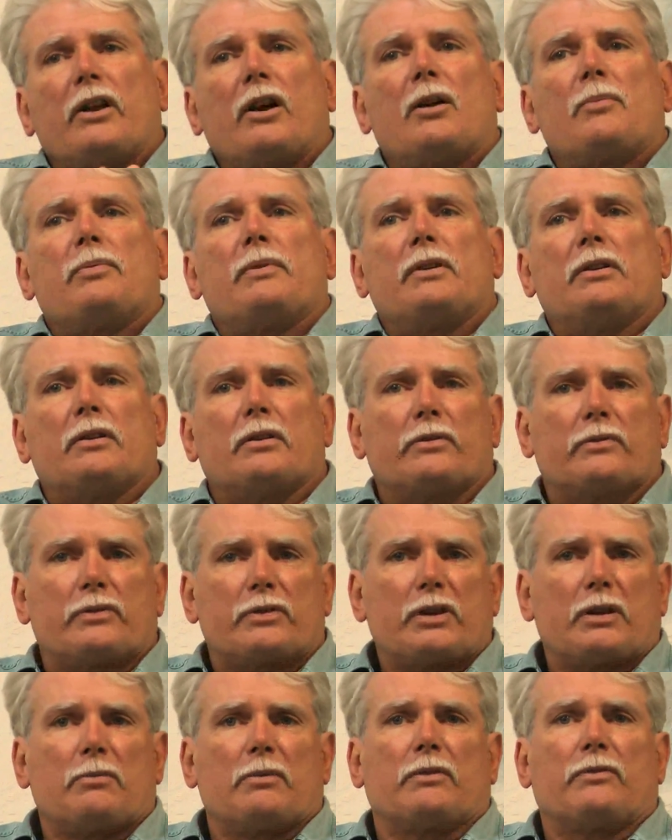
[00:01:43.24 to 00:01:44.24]
therapy
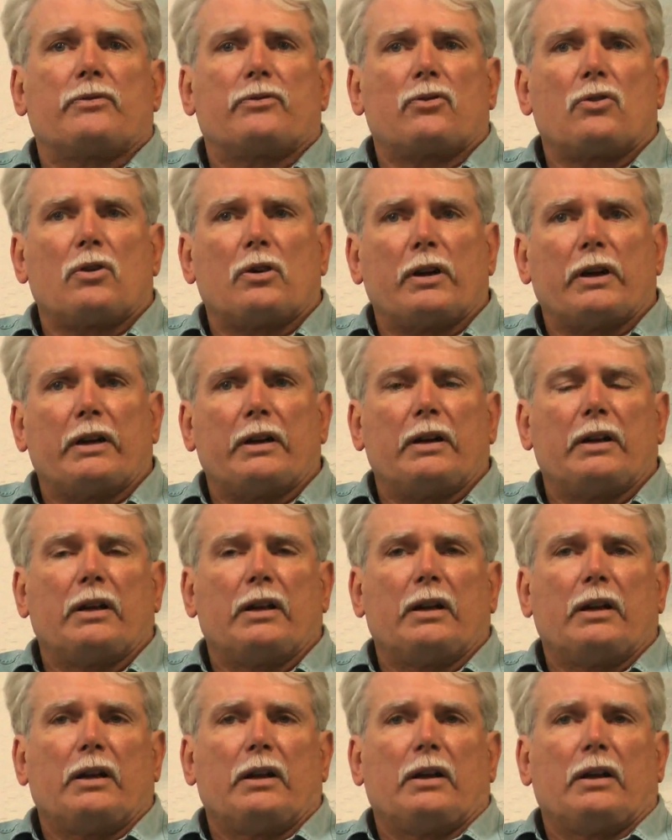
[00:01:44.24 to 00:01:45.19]
of Sigmund Freud,